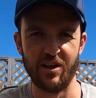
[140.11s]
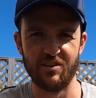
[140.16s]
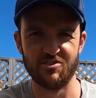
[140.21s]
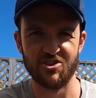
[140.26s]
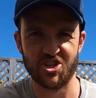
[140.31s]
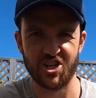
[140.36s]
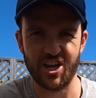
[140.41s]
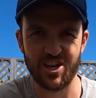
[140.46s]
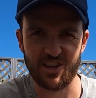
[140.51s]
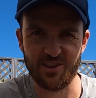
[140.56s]

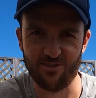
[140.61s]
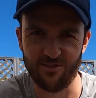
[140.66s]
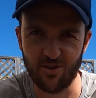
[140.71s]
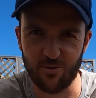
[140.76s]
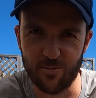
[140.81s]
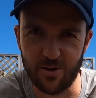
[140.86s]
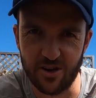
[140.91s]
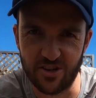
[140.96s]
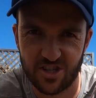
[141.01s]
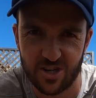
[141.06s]
isn't shaking
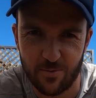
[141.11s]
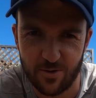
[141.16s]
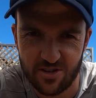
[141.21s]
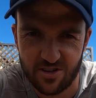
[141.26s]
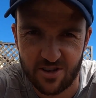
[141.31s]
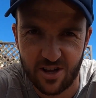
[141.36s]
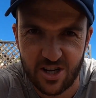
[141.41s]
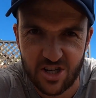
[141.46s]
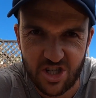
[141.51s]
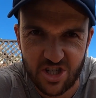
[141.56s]
too much. Let me
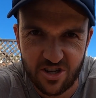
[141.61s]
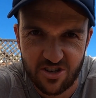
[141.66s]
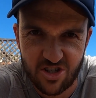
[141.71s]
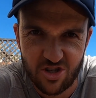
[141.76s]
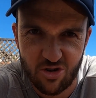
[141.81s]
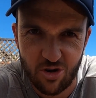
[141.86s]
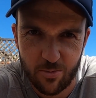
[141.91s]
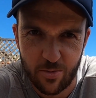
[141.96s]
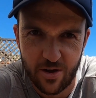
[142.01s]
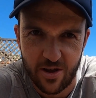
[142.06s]
just
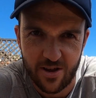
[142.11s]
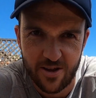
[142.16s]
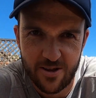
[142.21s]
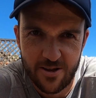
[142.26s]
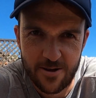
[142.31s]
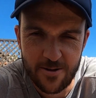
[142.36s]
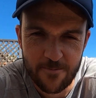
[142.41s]
adjust you a bit.